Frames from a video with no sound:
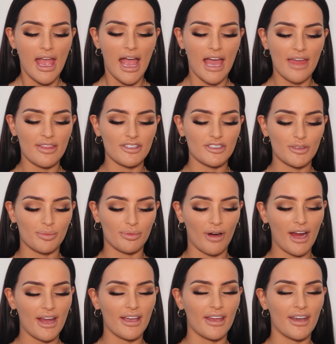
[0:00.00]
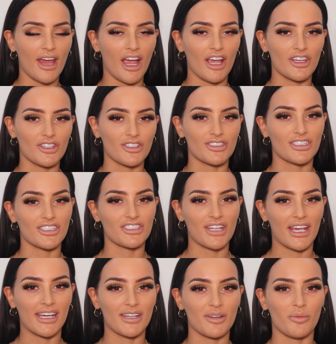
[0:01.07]
And then to brighten, I use the
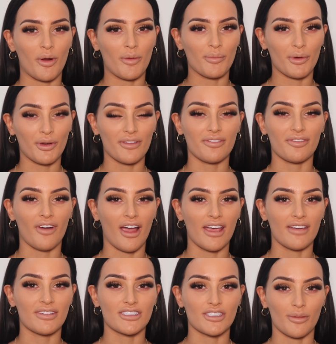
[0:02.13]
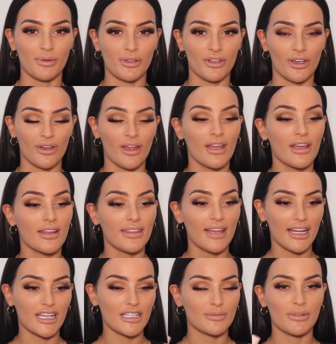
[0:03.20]
shade 1.5W.
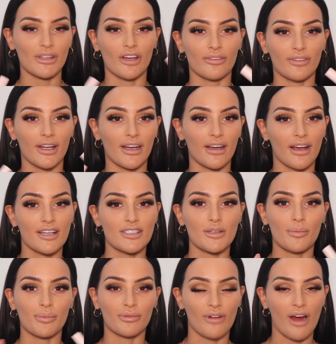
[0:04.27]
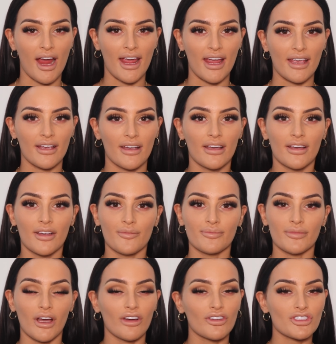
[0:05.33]
That gives me that really nice bright
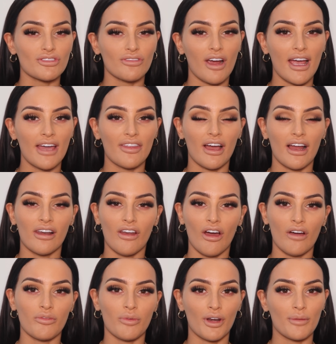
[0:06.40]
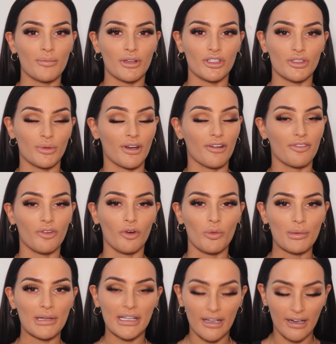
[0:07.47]
under eye that I love when I'm doing a full
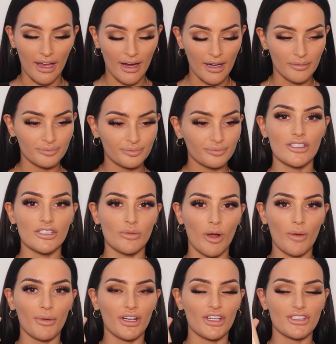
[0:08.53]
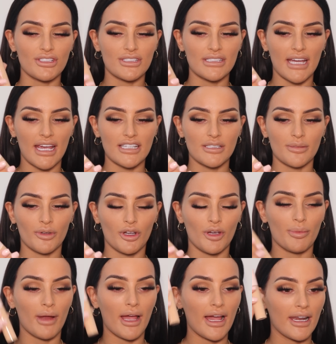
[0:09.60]
beat glam. So what I'm going to do today is I'm going to
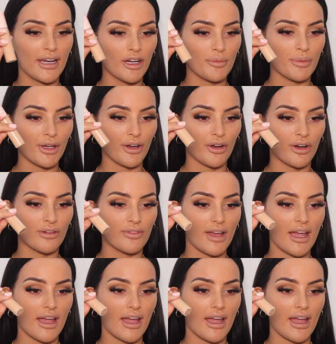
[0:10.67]
apply a little bit of